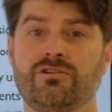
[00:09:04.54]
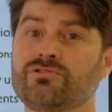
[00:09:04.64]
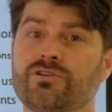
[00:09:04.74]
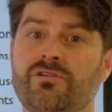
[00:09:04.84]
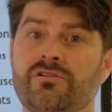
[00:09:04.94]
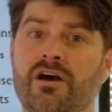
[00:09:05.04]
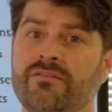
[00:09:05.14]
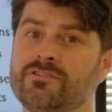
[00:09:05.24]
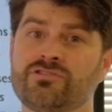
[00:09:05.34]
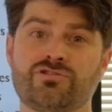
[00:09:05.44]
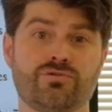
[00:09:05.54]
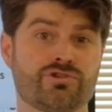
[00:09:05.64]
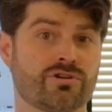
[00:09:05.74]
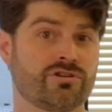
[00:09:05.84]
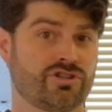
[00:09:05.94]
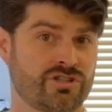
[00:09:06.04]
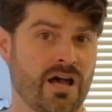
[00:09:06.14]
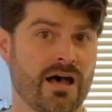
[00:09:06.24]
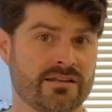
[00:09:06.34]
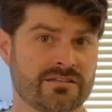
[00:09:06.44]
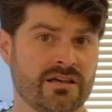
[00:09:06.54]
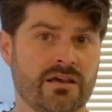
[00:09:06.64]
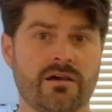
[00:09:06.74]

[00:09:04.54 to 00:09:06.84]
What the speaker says: Usually they're not even sutured shut.